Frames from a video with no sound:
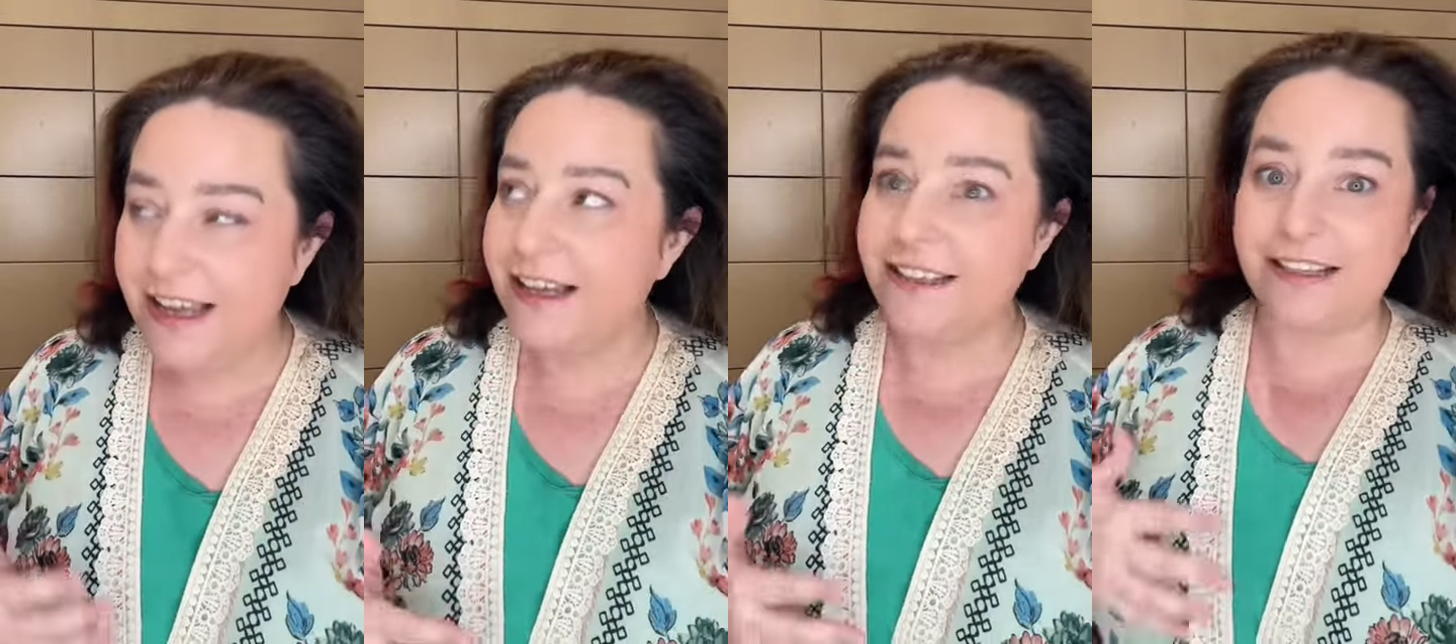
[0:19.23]

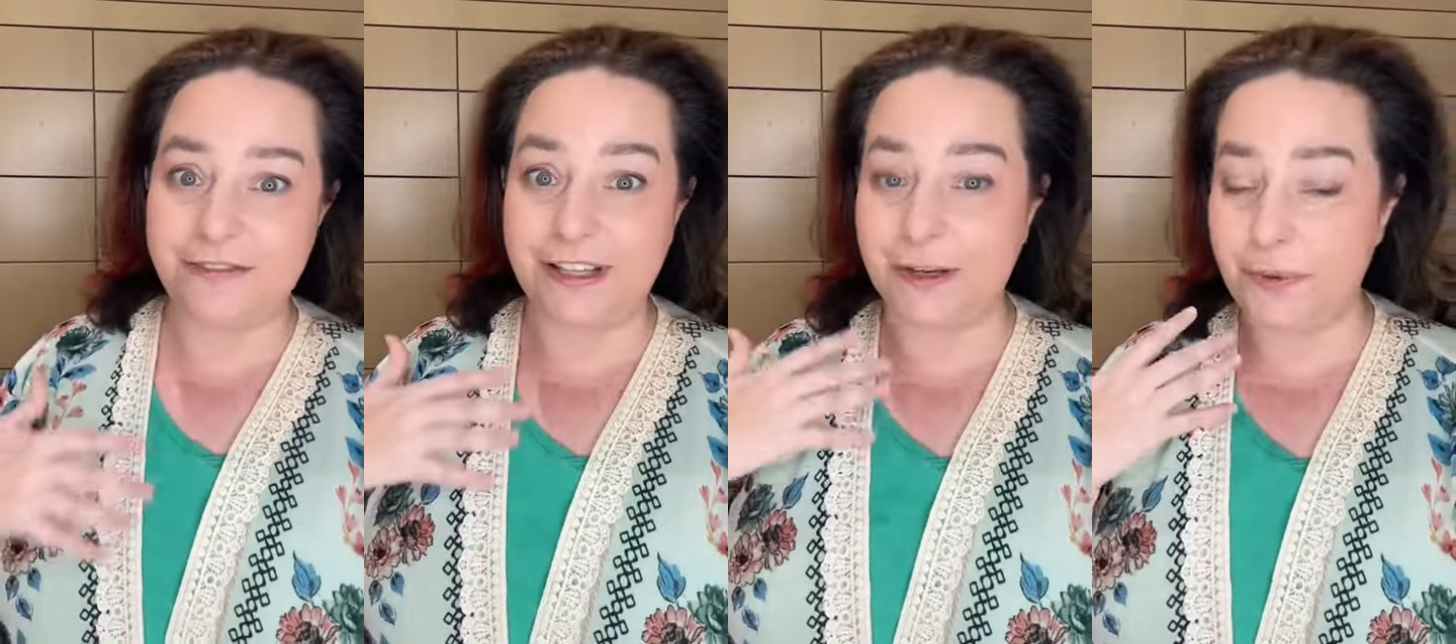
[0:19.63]
because I
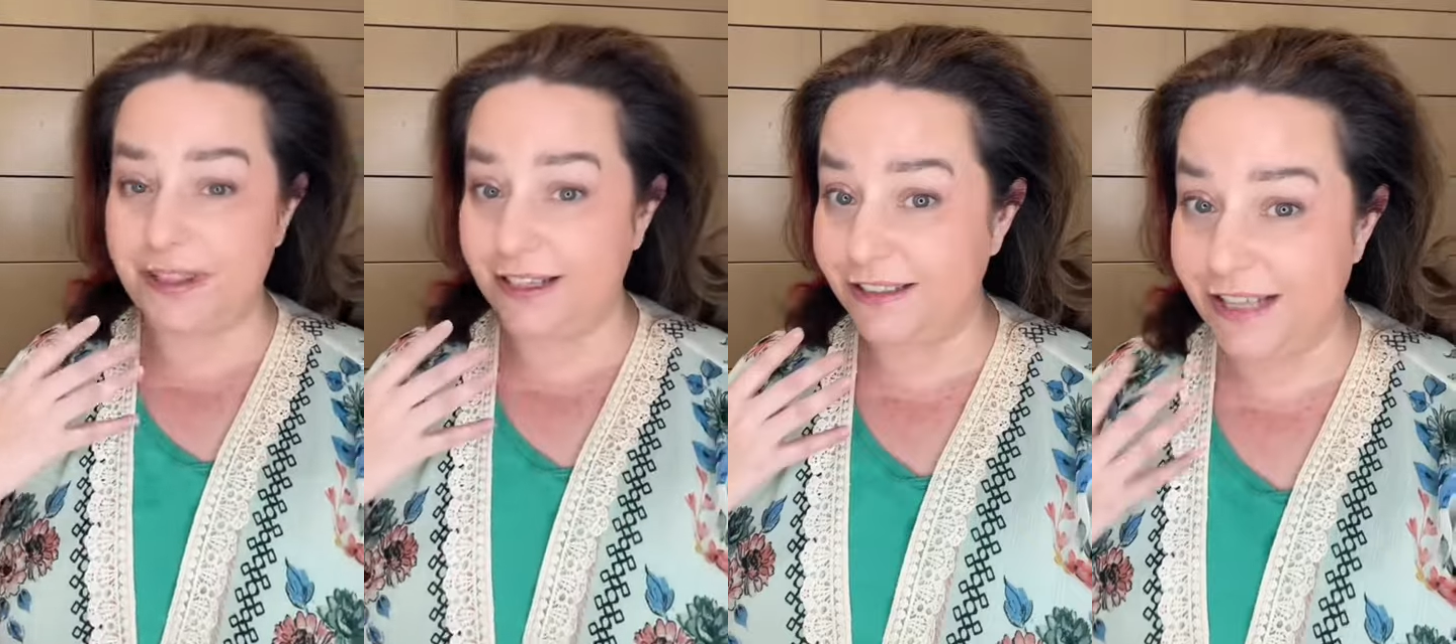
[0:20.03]
feel like
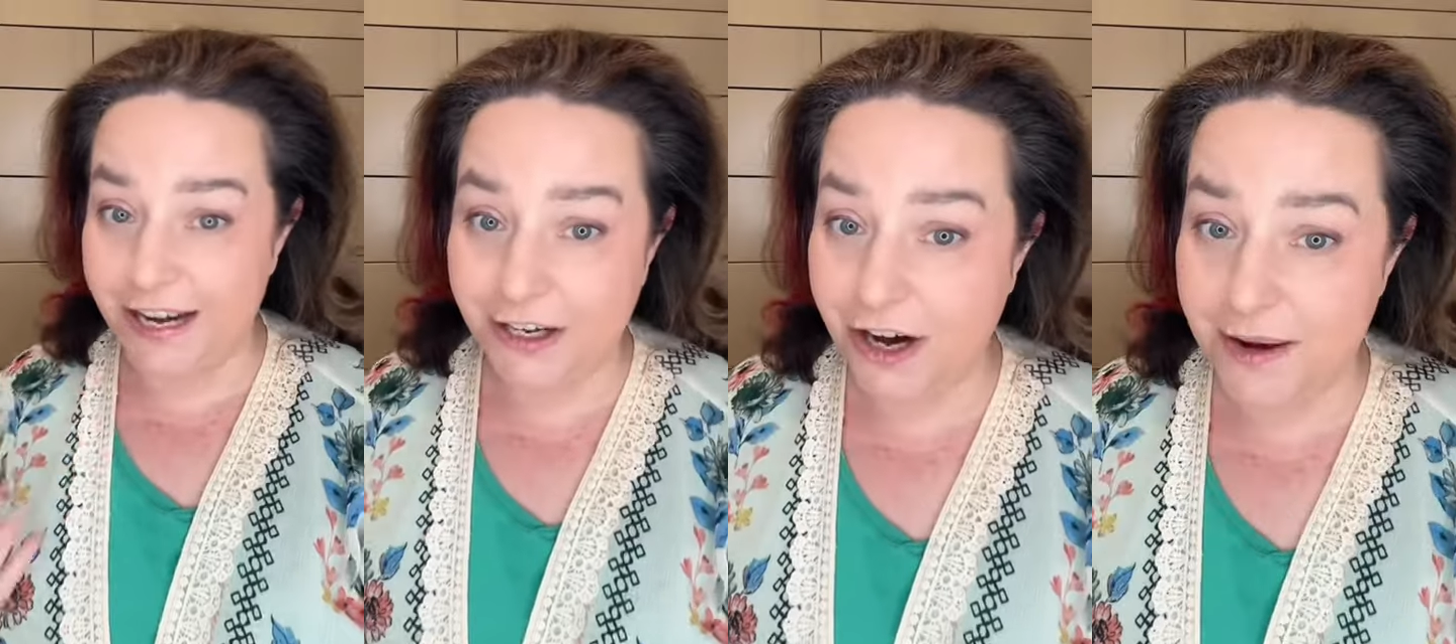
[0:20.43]
with a
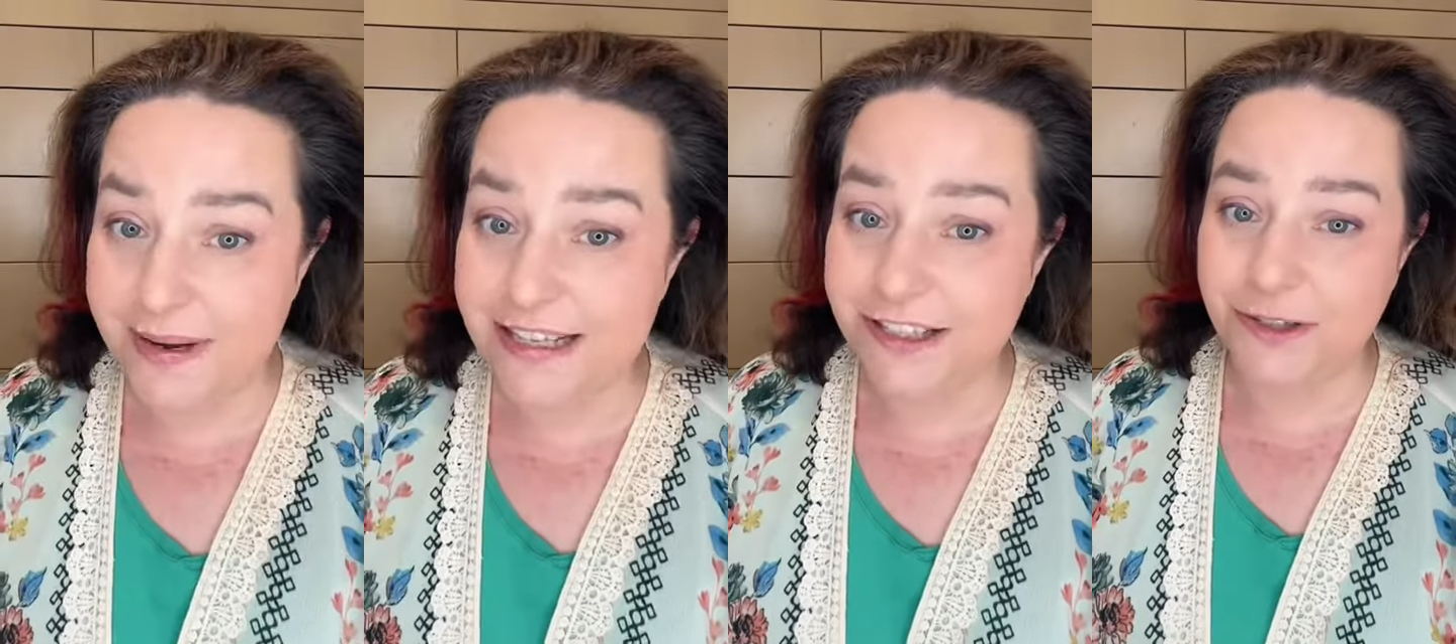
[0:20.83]
lot of
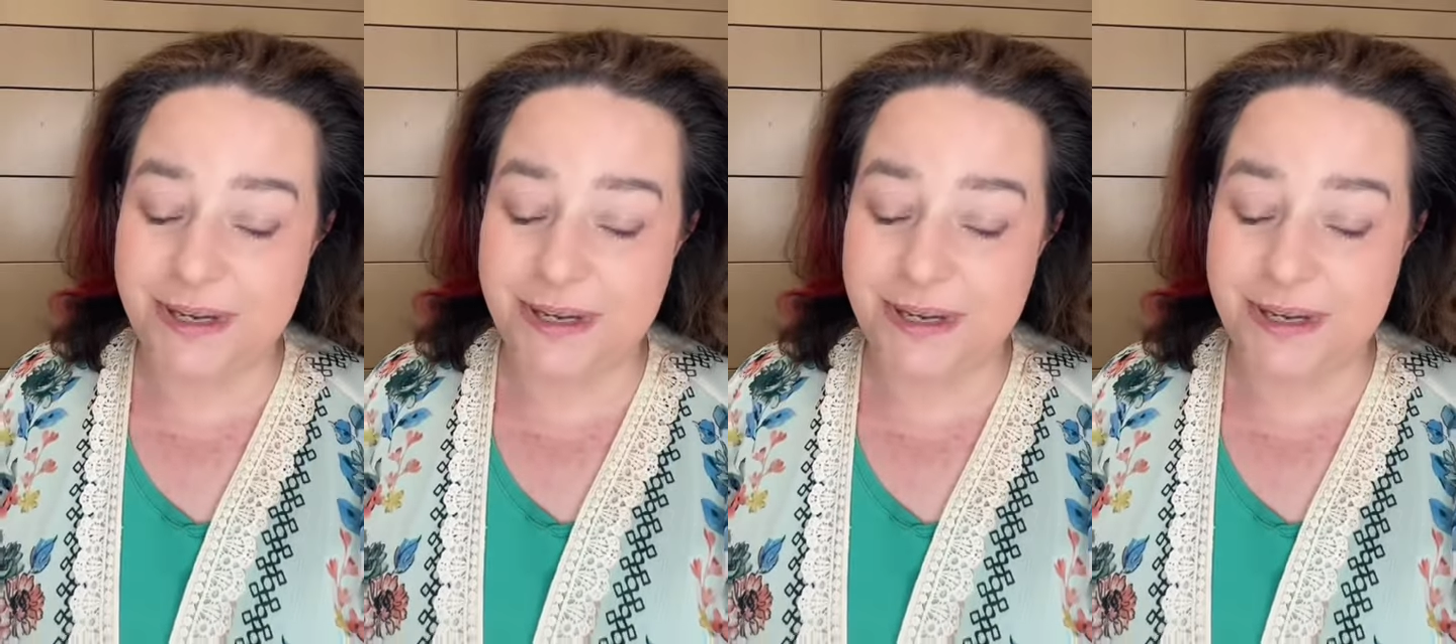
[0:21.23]
garments,